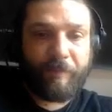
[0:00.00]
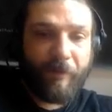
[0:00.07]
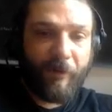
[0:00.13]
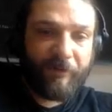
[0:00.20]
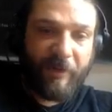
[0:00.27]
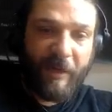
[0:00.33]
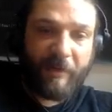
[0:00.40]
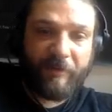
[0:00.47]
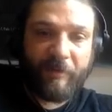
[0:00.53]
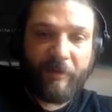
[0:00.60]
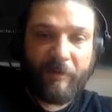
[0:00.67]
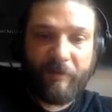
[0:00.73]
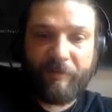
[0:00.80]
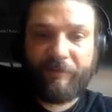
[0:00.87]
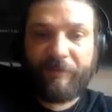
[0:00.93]
project
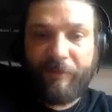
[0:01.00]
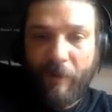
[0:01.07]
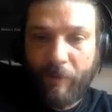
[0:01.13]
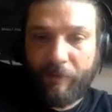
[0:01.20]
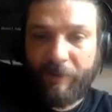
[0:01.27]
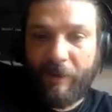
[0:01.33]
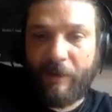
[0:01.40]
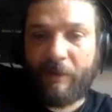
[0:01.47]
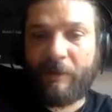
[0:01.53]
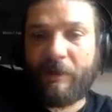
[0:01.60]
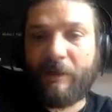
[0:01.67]
folder.